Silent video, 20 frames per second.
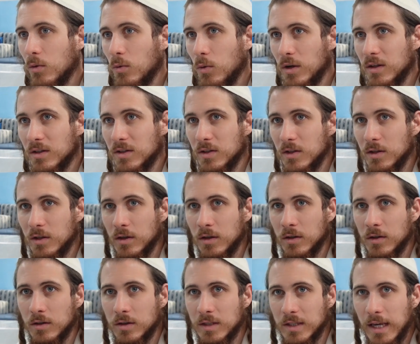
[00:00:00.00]
was to
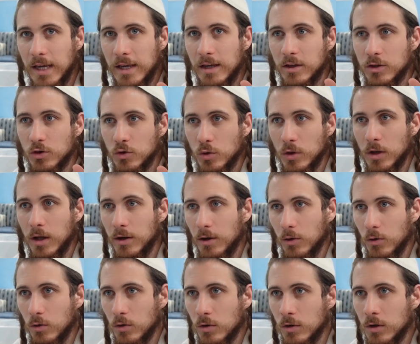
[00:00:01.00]
take Shulchan
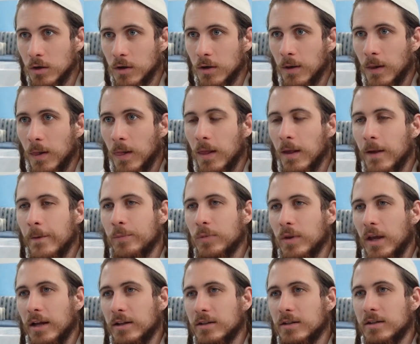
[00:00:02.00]
Aruch
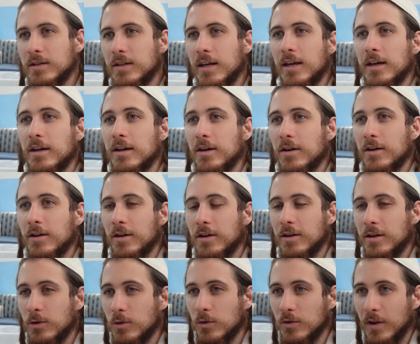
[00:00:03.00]
and to take
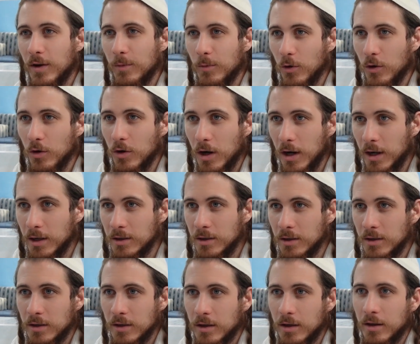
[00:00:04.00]
the Likutei Moran,
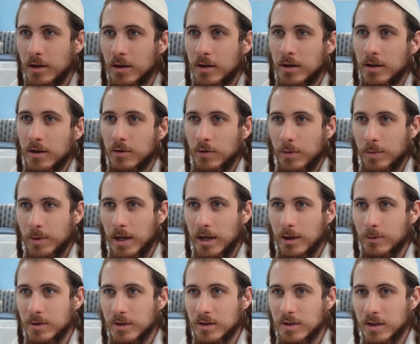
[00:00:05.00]
Rabbi
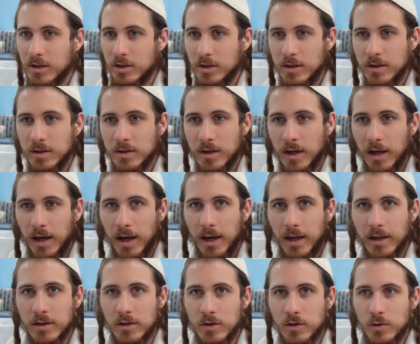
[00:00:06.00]
Nachman's teachings,
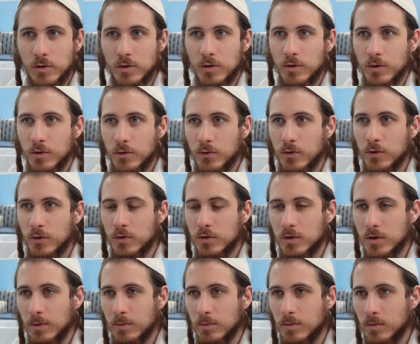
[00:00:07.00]
and to fuse
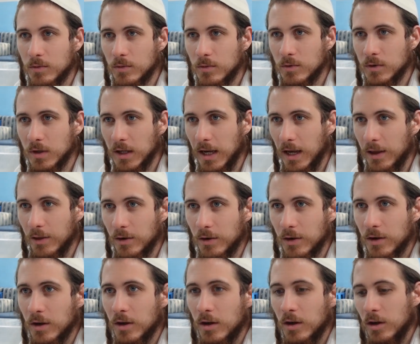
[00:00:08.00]
them together
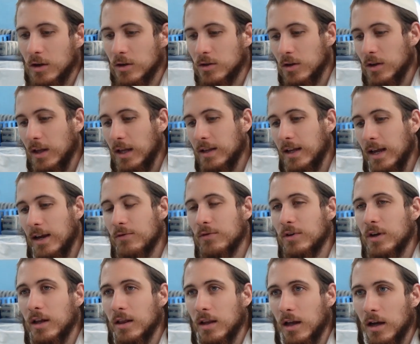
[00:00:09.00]
so that every
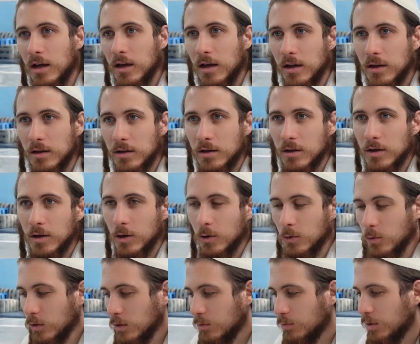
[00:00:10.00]
halacha
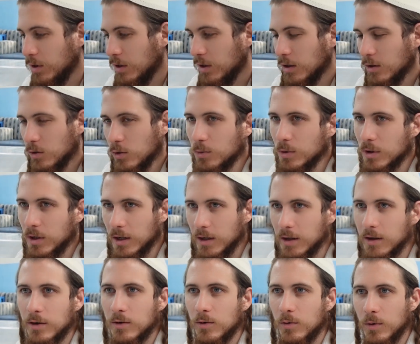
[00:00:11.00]
would be
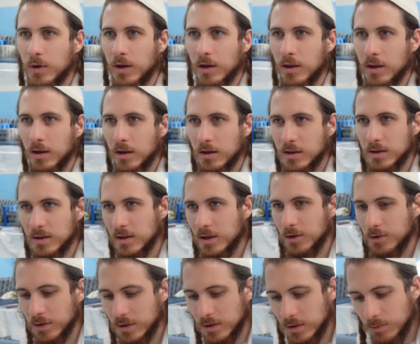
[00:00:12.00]
illuminated with the
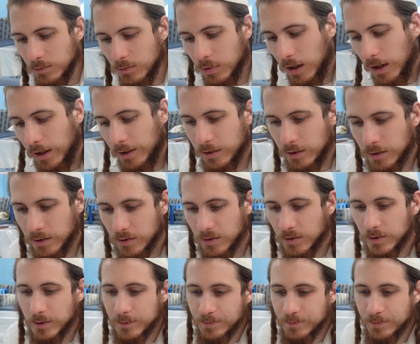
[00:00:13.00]
secrets behind it.